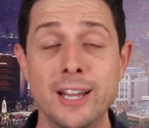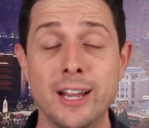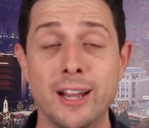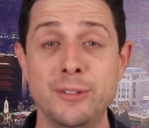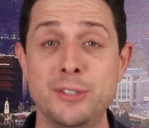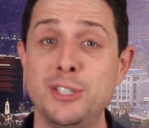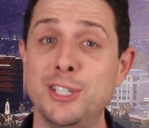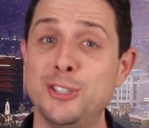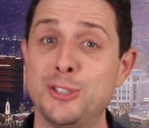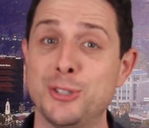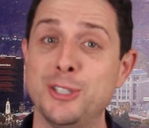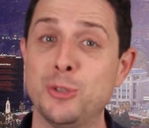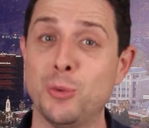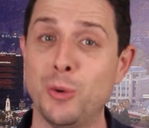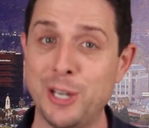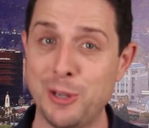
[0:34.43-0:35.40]
of Century
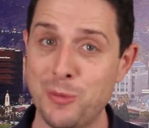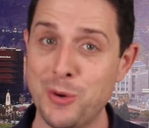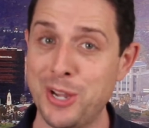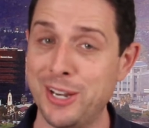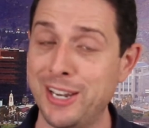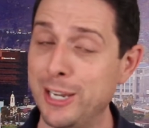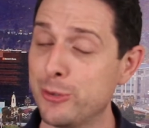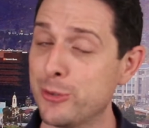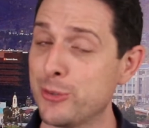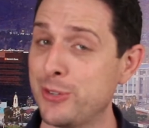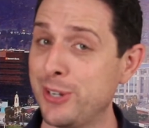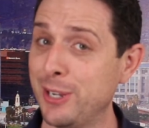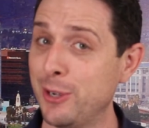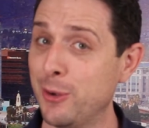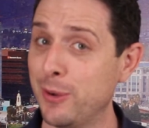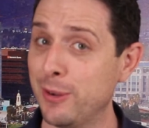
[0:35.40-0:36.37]
21.
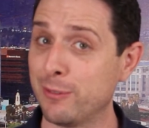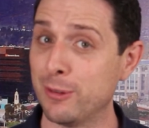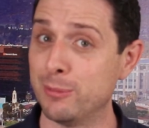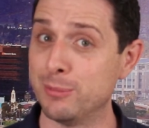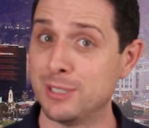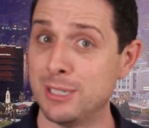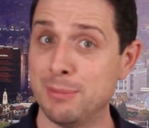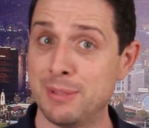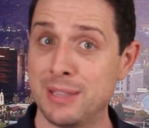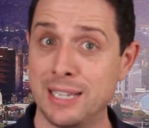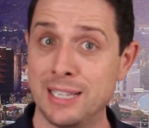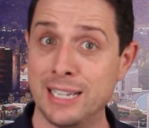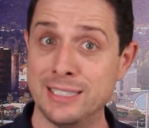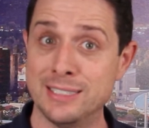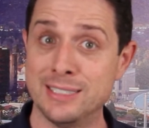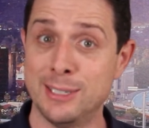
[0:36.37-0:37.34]
Interesting going from something
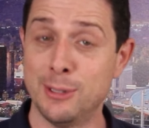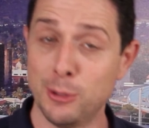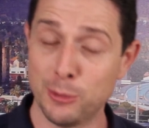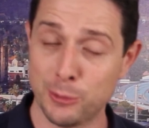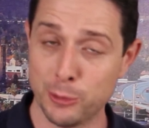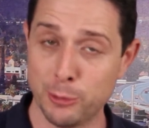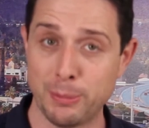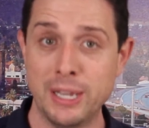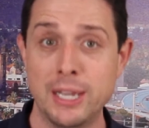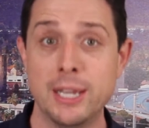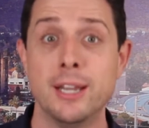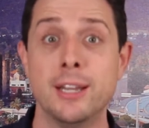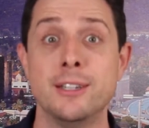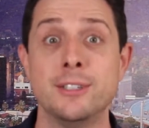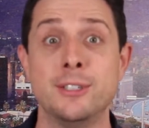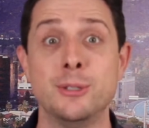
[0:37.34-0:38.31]
like Zillow Group
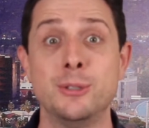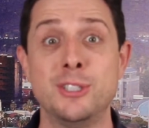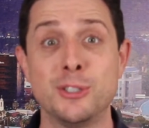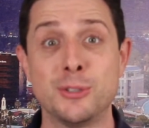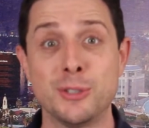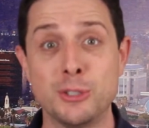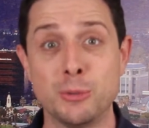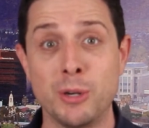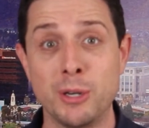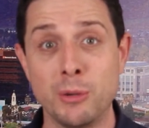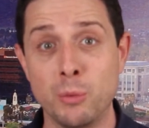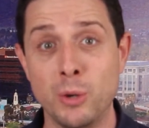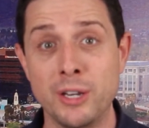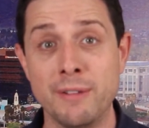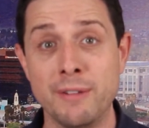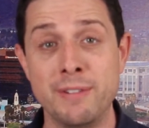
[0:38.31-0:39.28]
to Century
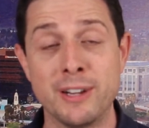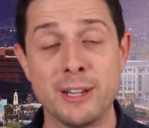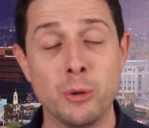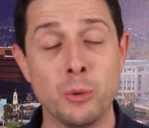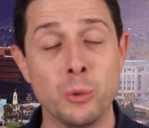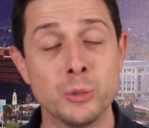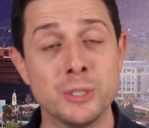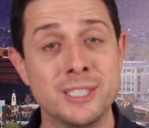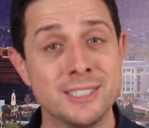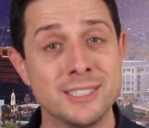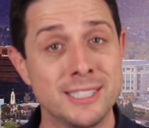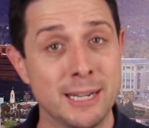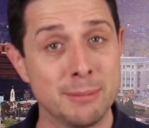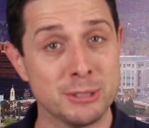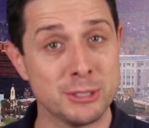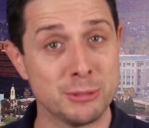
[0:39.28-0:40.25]
21, a very old and
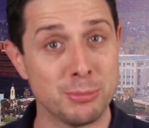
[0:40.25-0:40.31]
established